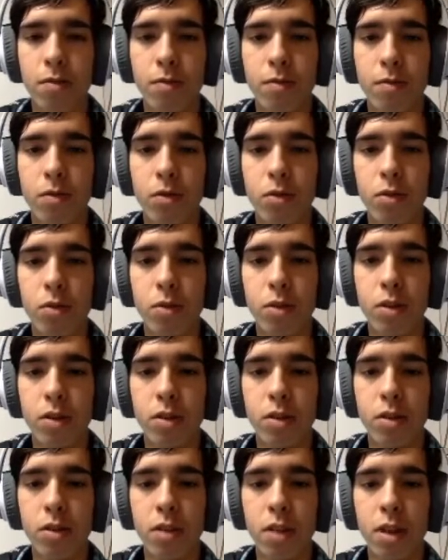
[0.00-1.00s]
fluid
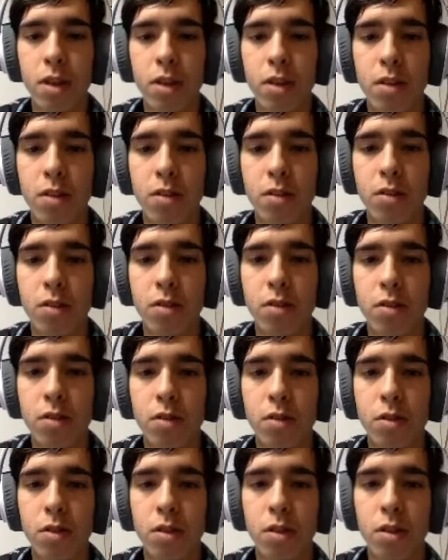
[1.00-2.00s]
cells.
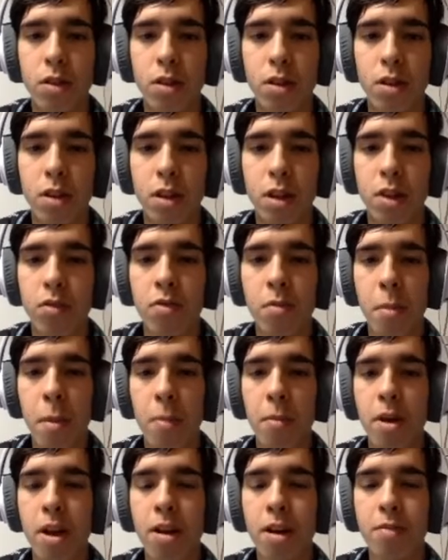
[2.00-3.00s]
I don't
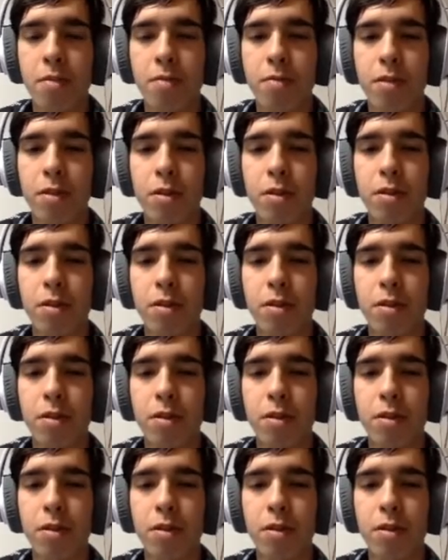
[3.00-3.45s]
remember how to fill